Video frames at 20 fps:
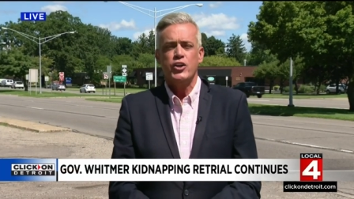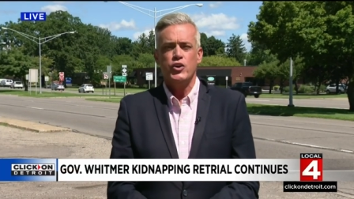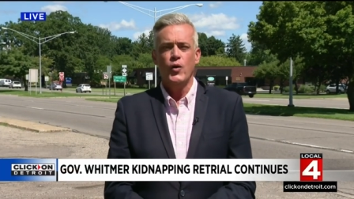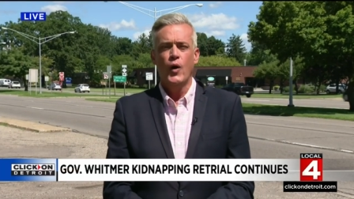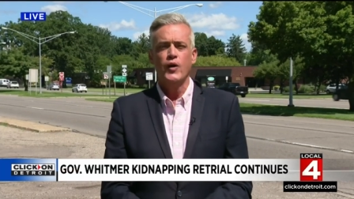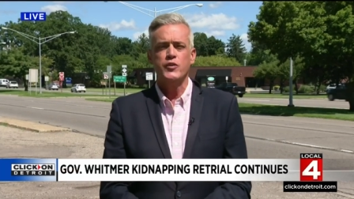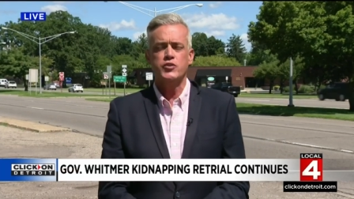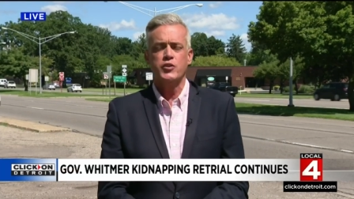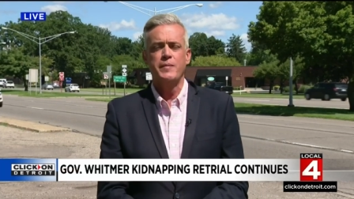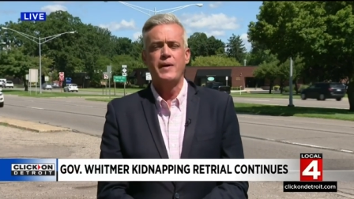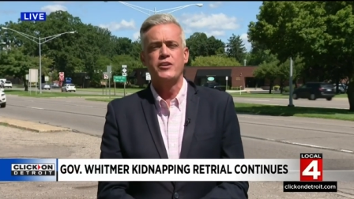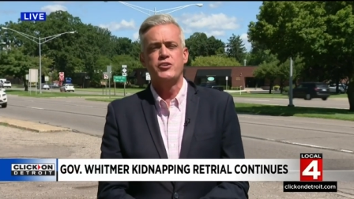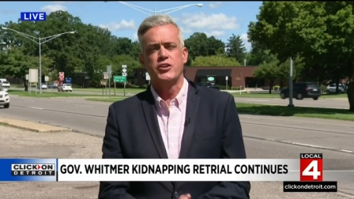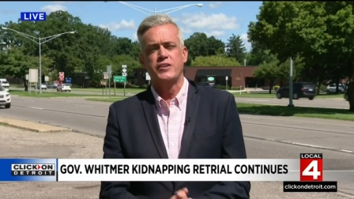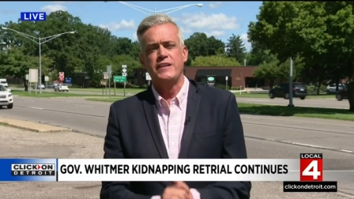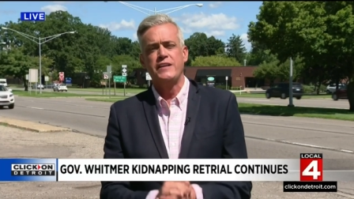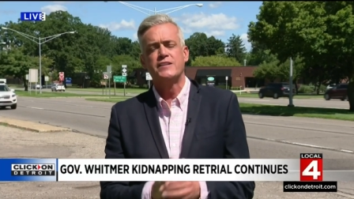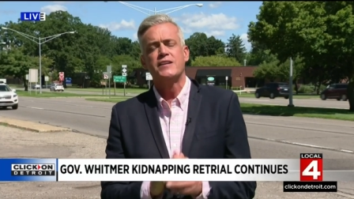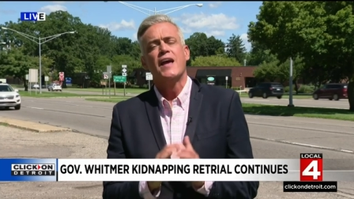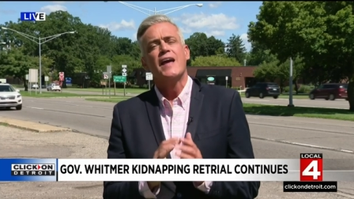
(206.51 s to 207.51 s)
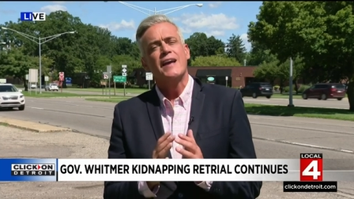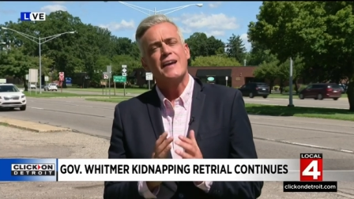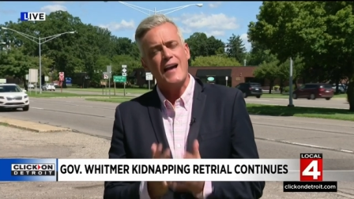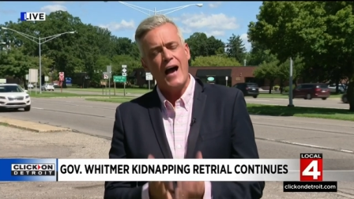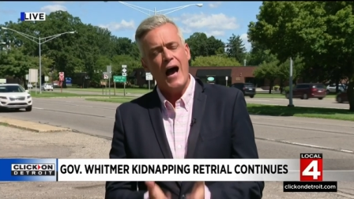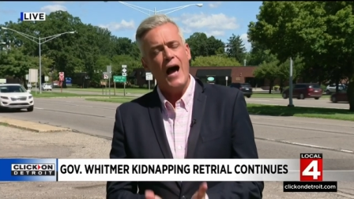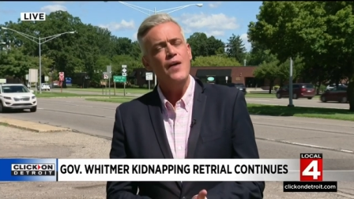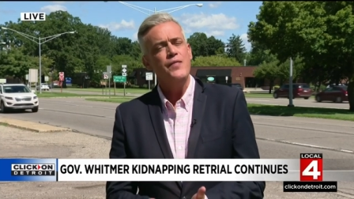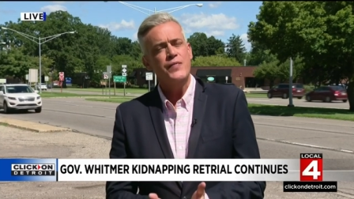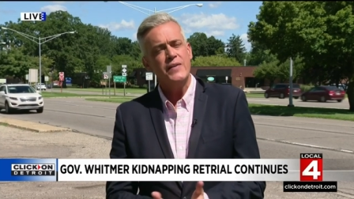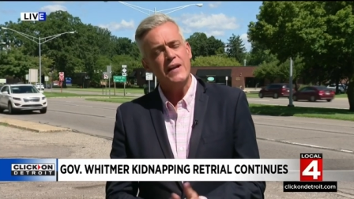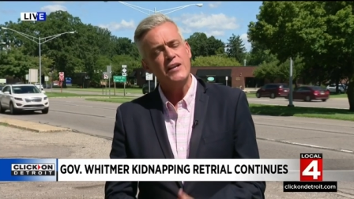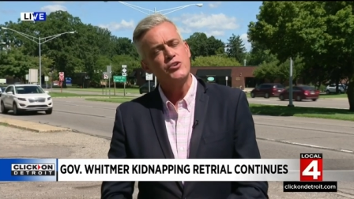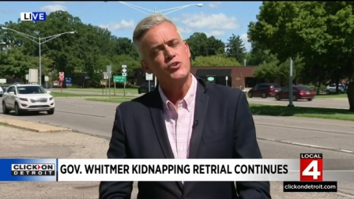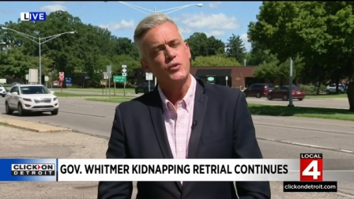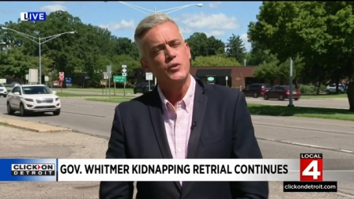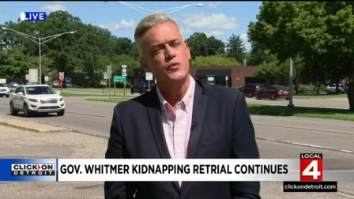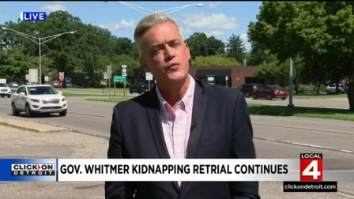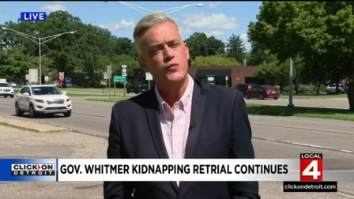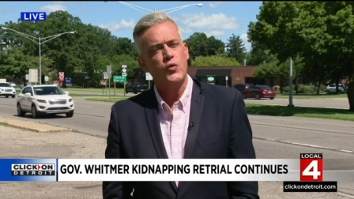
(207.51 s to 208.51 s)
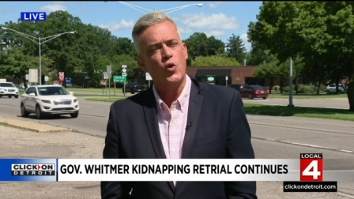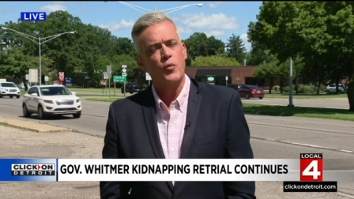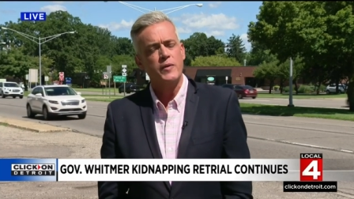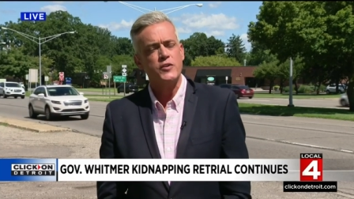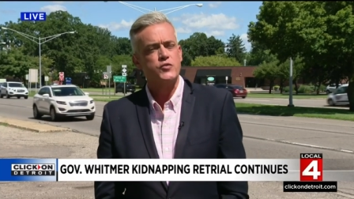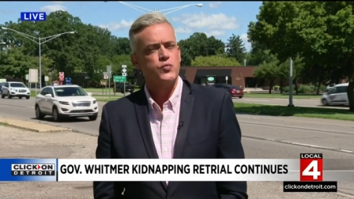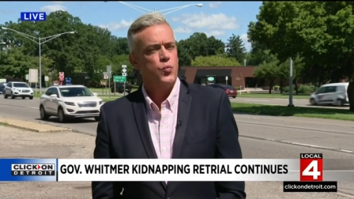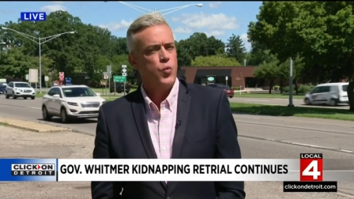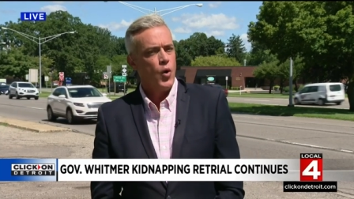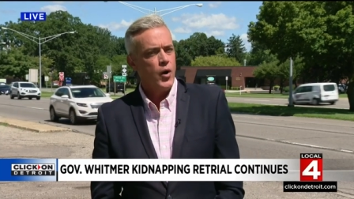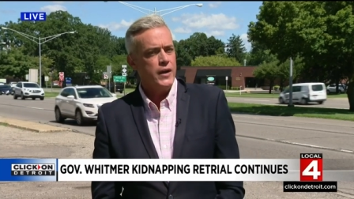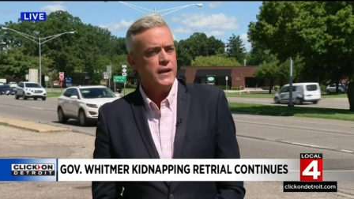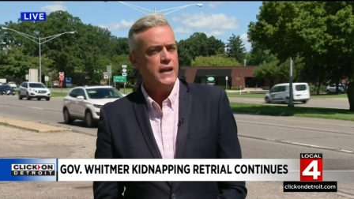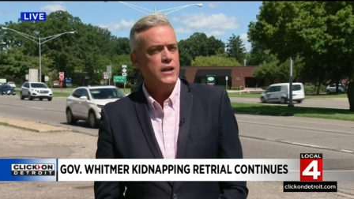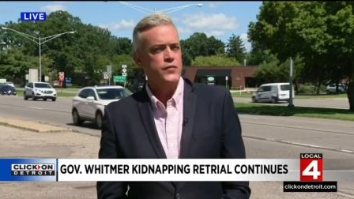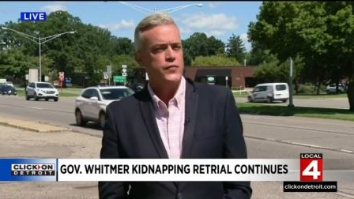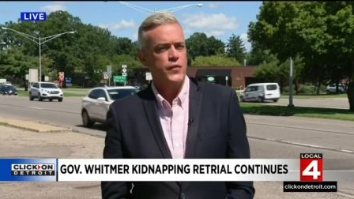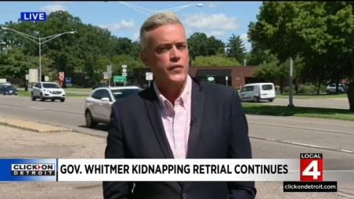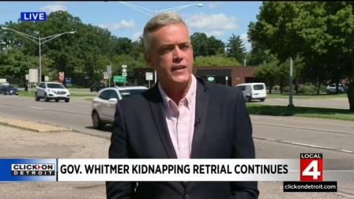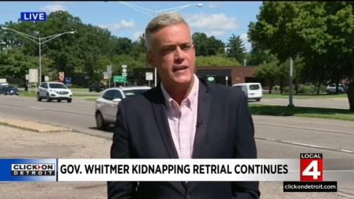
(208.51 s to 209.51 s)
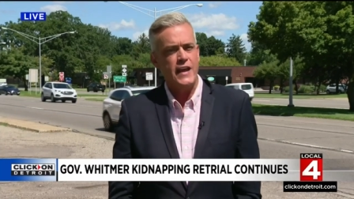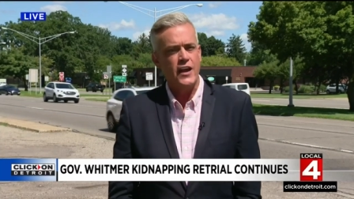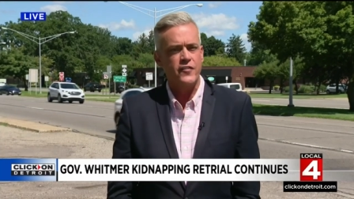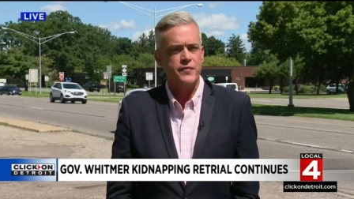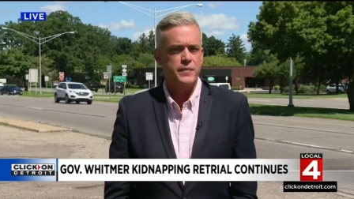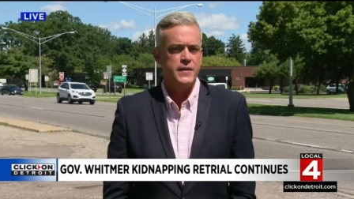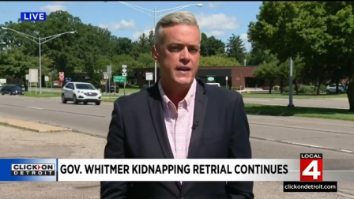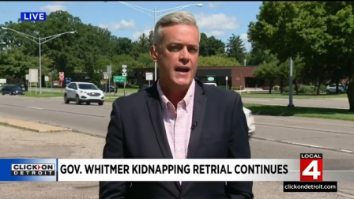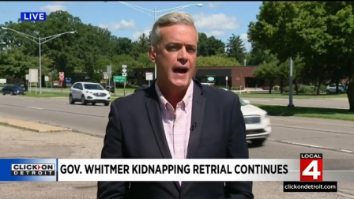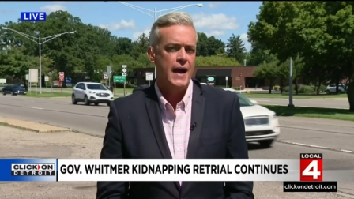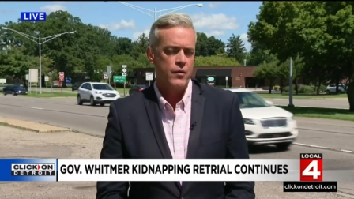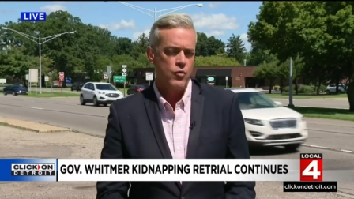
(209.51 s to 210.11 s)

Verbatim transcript: you also mentioned these confidential informants working for the FBI.